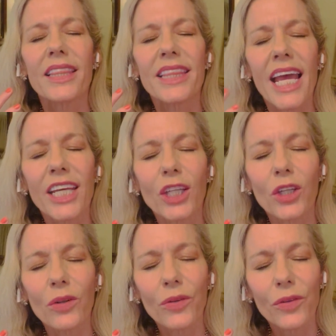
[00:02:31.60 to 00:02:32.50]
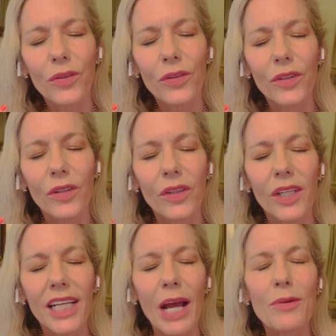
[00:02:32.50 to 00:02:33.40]
Thank you.
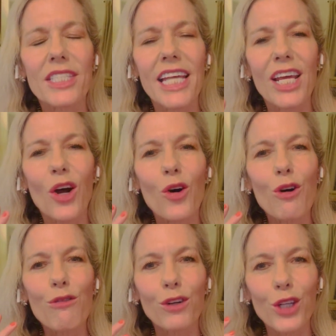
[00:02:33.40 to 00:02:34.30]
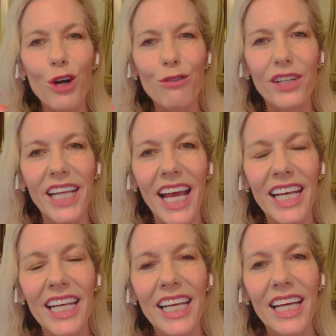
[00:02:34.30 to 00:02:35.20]
And I would say it over and over again.
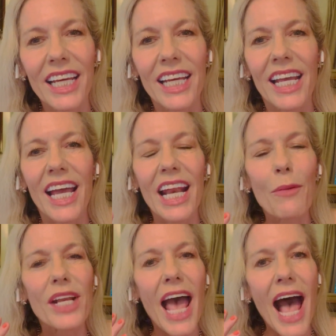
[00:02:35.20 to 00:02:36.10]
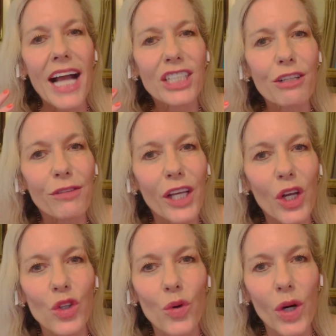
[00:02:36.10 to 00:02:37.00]
And I would actively
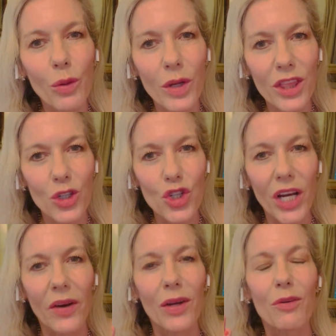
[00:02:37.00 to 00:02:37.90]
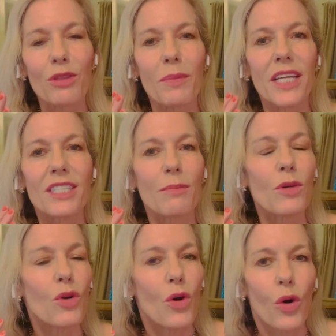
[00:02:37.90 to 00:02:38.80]
ignore what they're sharing with me, some
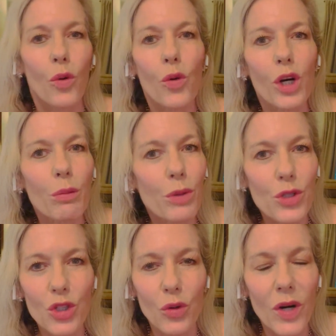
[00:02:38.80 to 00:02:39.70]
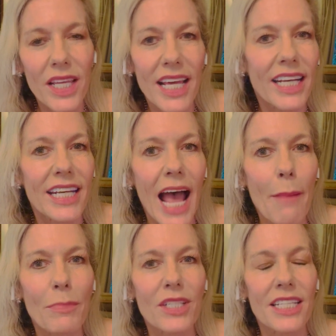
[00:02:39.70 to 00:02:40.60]
horrible story that had
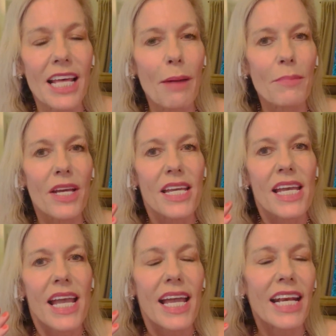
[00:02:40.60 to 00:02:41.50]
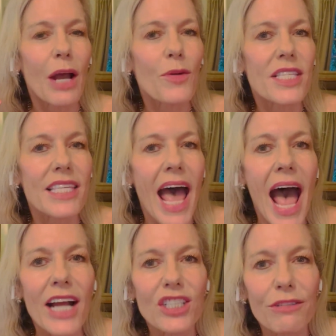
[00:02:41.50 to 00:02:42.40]
happened to them. And I would
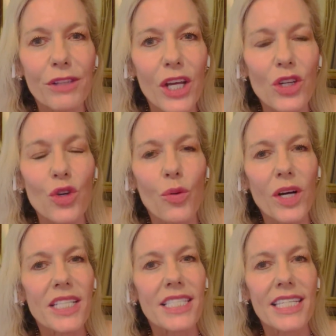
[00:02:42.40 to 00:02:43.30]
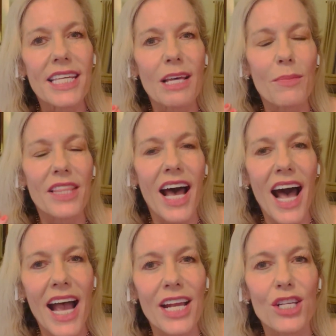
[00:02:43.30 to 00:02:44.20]
actively ignore and see them in the
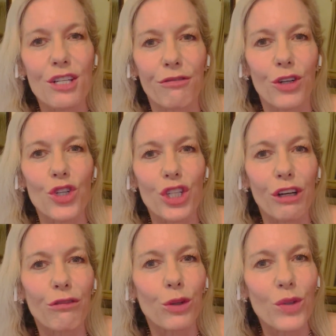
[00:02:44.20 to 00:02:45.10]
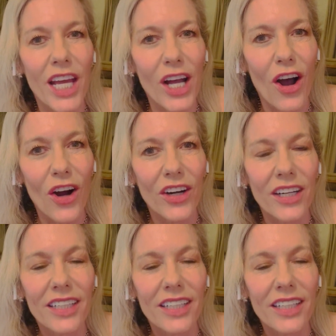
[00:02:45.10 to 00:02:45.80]
highest version of who they are.